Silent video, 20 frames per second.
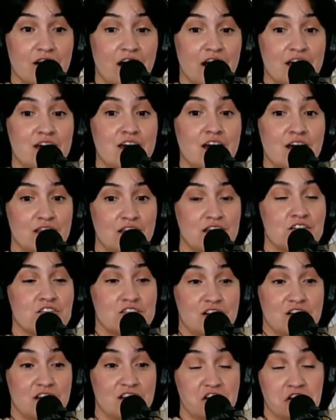I get that you're
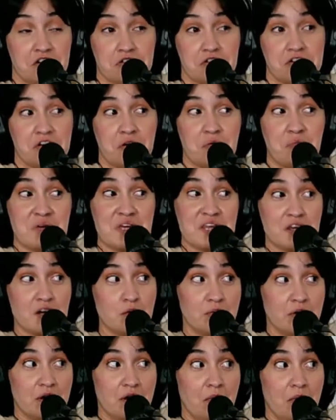saying children are going to be
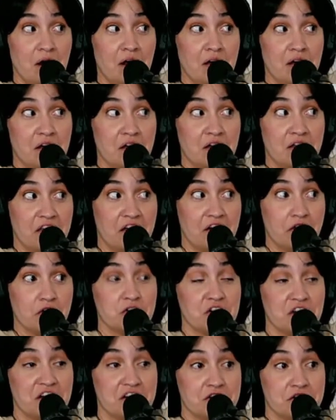there, but am I there
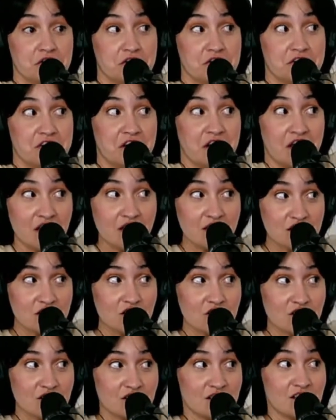to entertain the
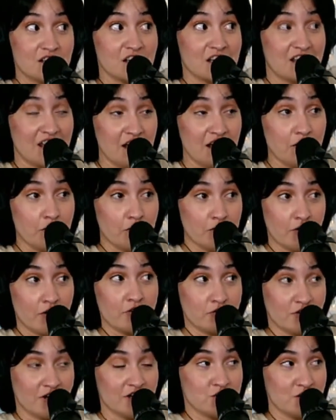children? Because it's a
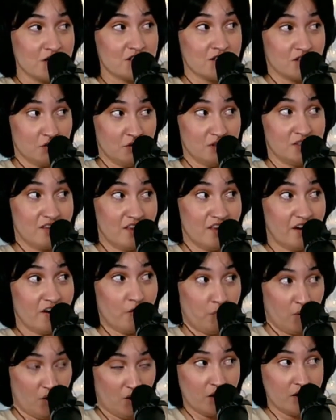kindergarten graduation, so it's
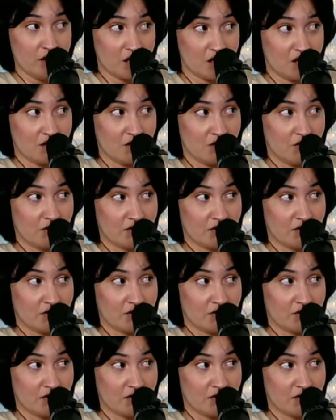their party.